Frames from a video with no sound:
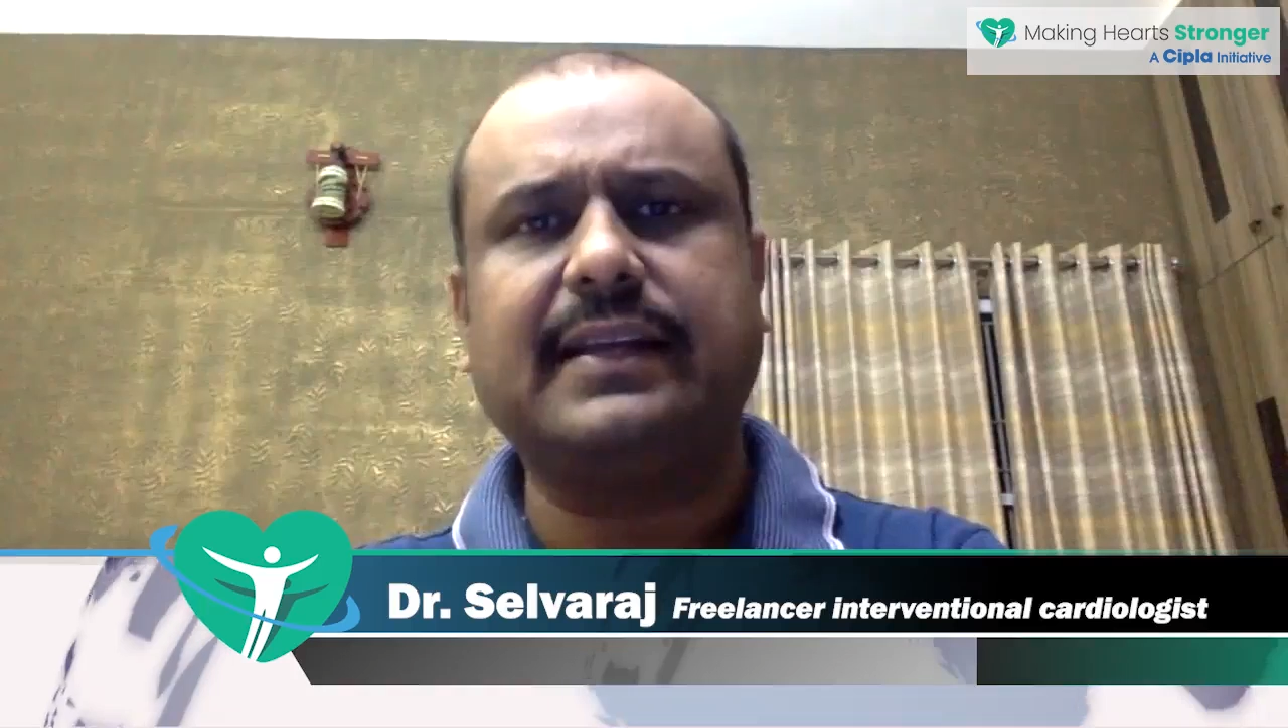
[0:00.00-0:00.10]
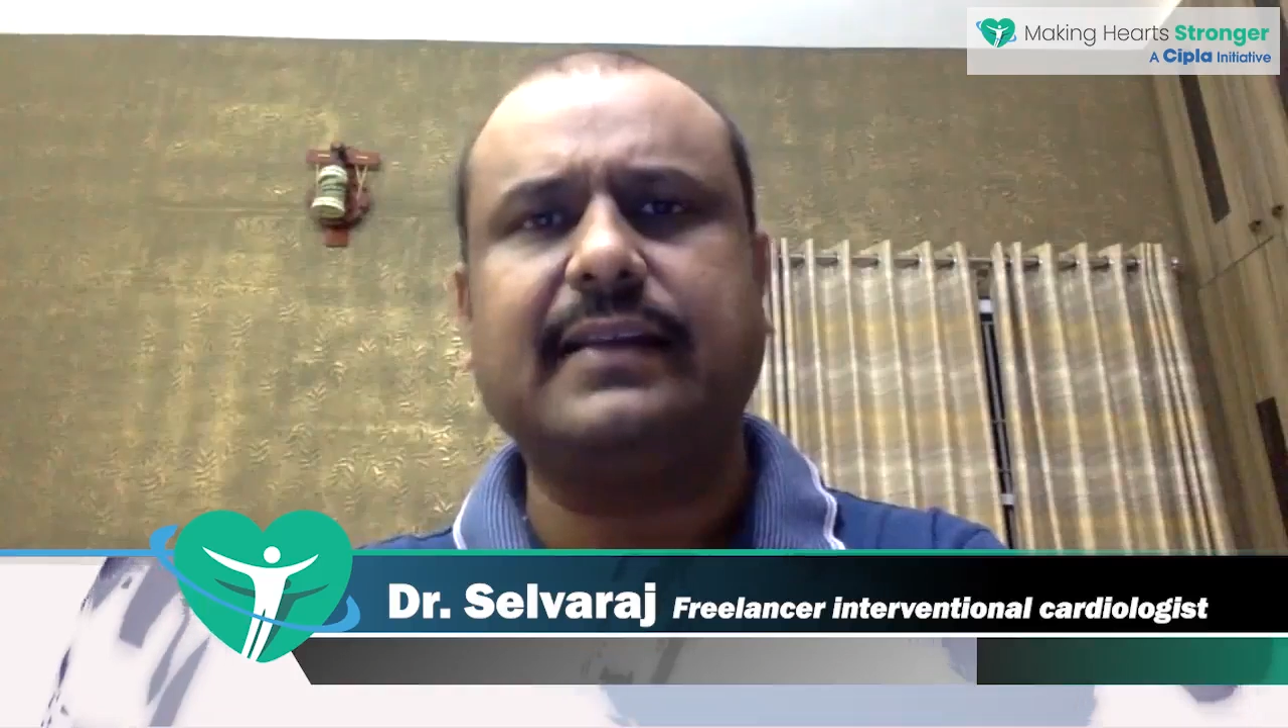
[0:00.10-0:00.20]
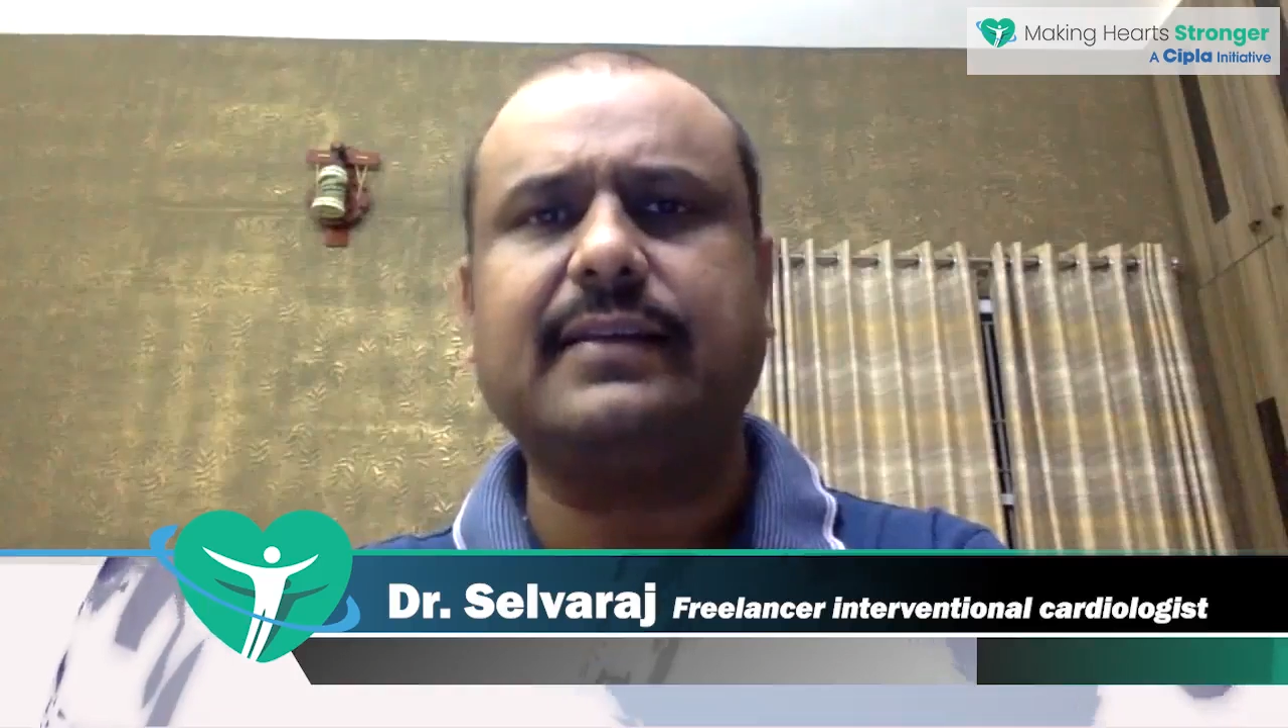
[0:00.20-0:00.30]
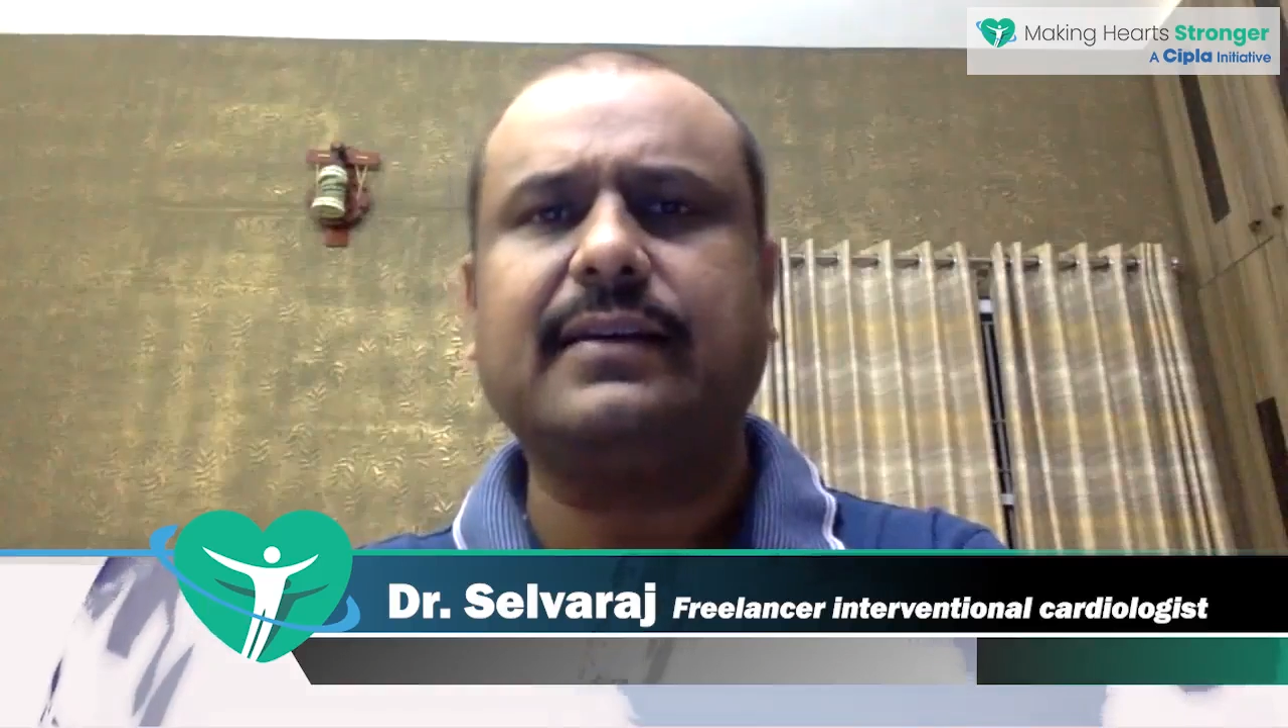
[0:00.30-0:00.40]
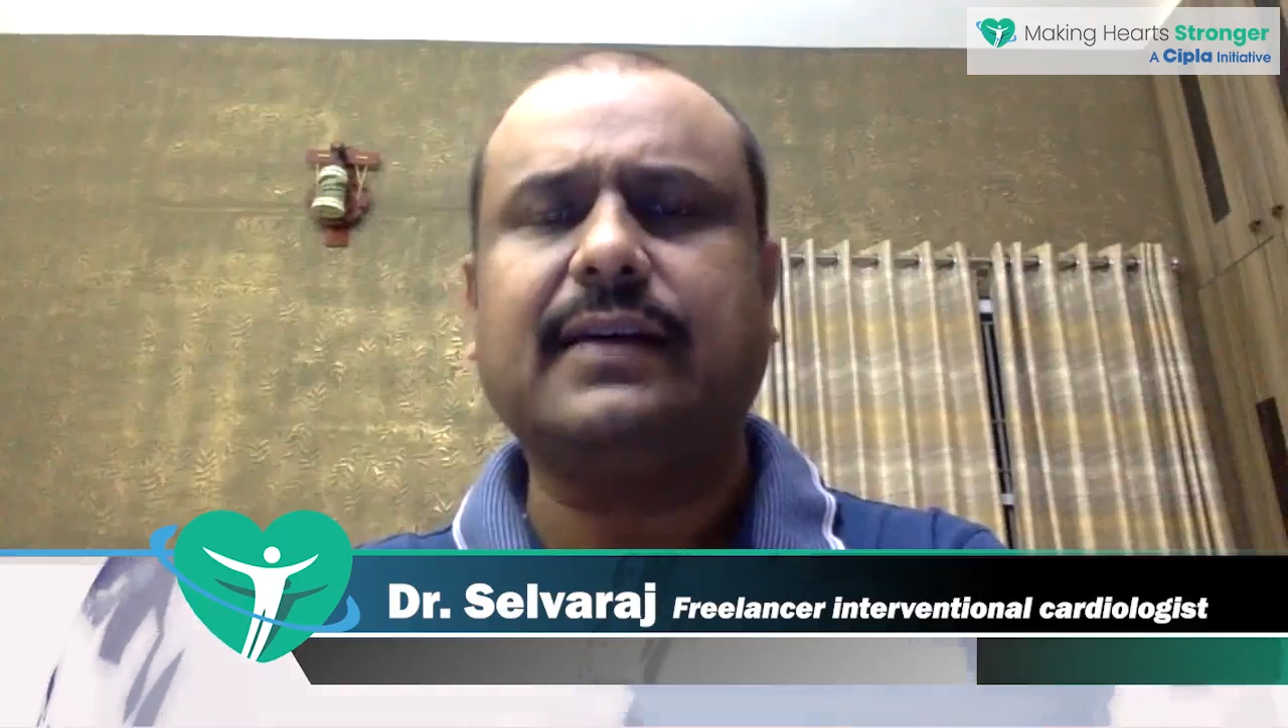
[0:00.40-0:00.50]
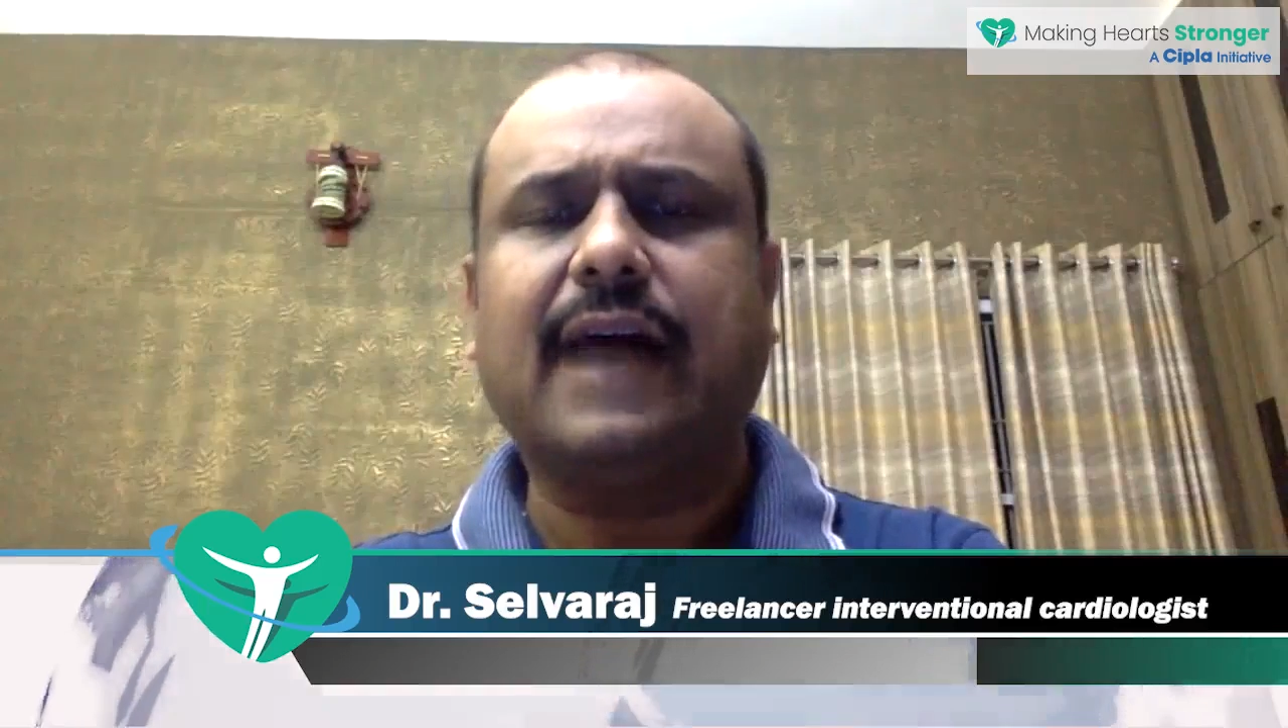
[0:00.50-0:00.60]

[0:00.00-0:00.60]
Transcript: that,